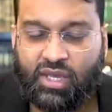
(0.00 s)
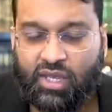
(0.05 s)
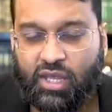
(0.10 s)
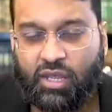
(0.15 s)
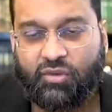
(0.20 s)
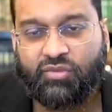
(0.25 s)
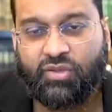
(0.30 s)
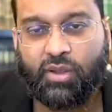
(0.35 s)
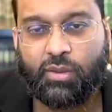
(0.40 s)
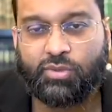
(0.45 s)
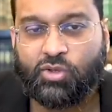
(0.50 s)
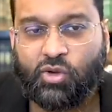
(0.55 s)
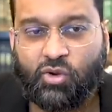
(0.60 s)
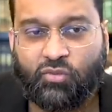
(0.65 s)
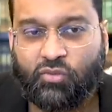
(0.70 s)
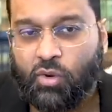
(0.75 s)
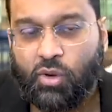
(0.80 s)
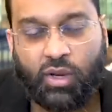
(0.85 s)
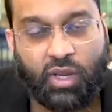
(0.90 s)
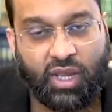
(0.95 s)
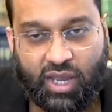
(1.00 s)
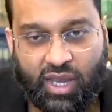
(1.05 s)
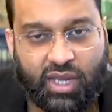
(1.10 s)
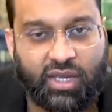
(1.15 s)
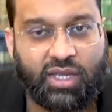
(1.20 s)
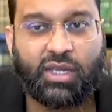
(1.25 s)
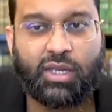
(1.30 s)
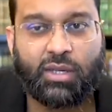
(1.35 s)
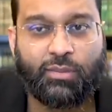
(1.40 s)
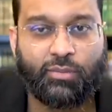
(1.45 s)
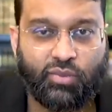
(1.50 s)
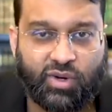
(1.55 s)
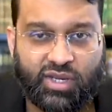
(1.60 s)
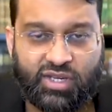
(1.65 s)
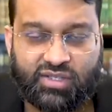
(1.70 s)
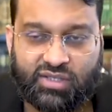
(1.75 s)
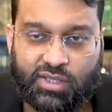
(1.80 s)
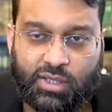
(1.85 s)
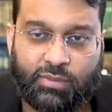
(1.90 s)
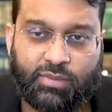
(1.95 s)
he flipped over and he
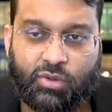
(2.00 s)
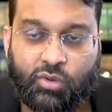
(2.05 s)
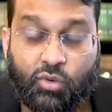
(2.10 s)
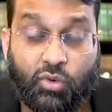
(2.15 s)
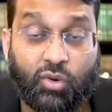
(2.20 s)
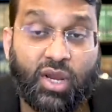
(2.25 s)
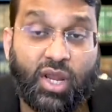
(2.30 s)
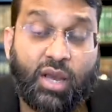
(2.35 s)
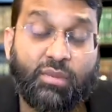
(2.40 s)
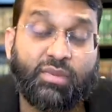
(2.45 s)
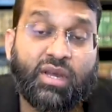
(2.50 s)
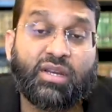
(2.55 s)
embraced Ibn Kullab.